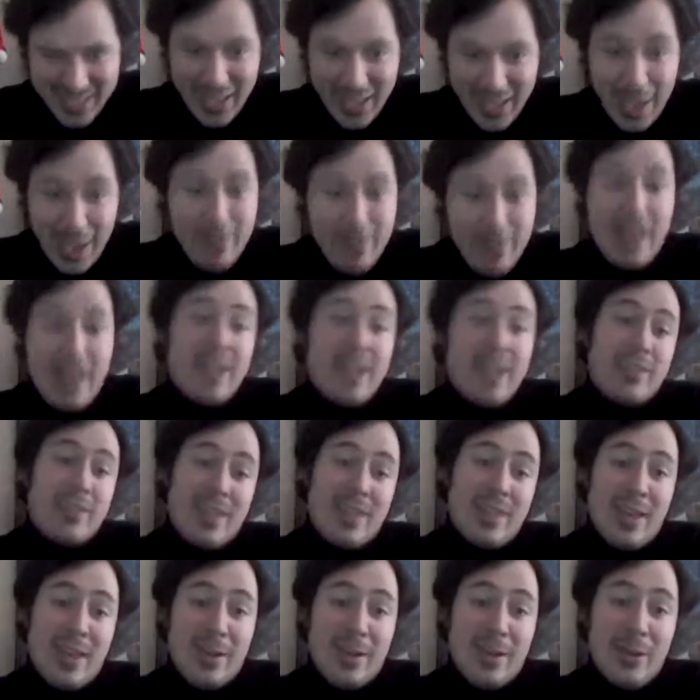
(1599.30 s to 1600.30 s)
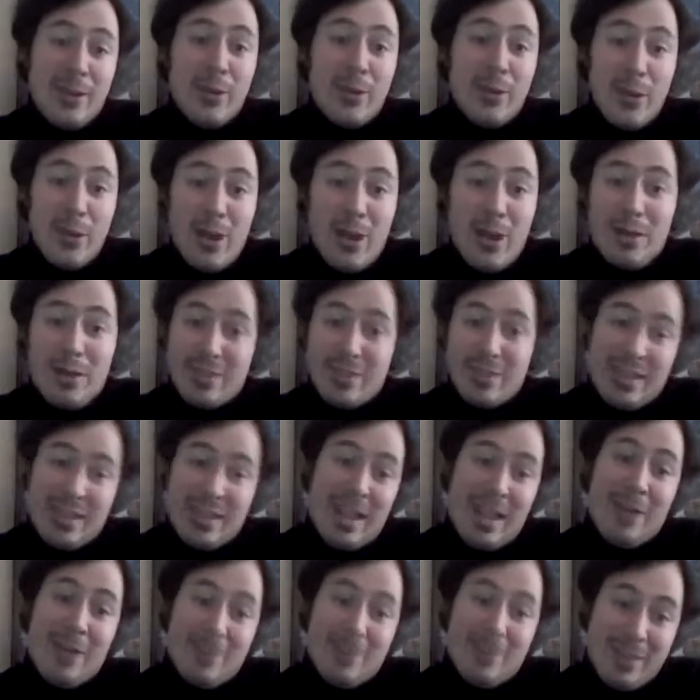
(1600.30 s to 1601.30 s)
I would have had to get a new. I was like,
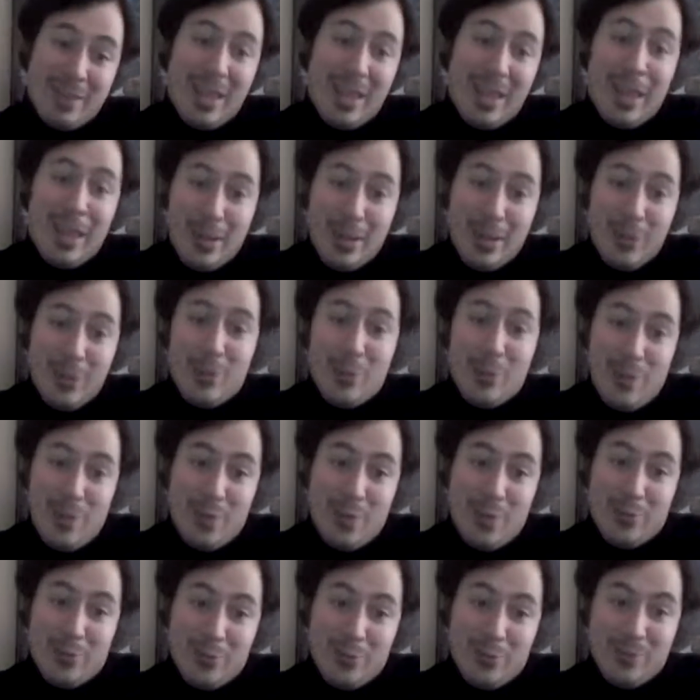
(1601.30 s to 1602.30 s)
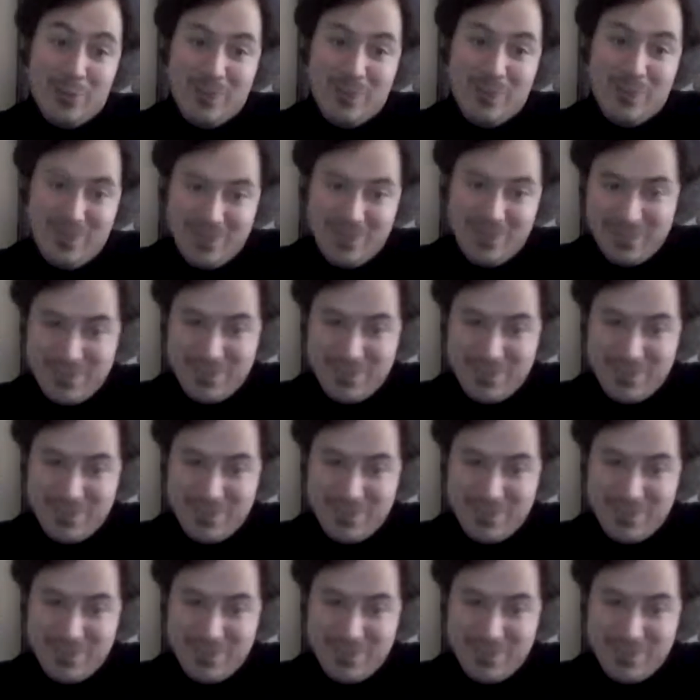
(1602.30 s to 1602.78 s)
I will get a new bottle,